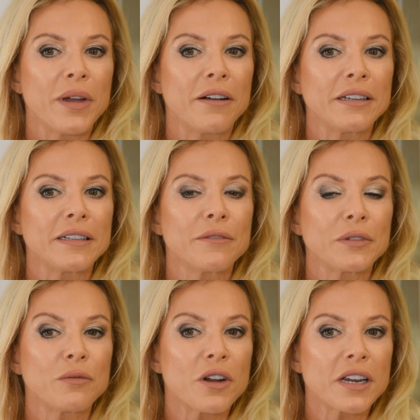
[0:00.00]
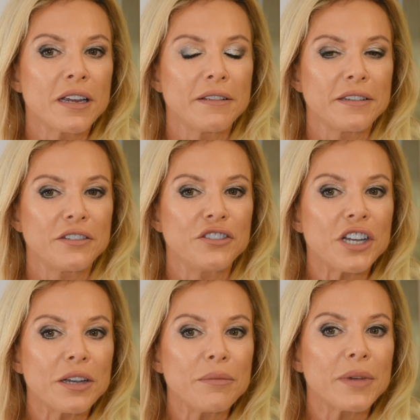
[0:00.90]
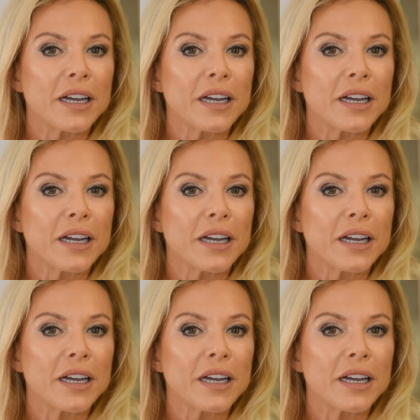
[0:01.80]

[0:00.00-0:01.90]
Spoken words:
Paris. And I was working in his gym,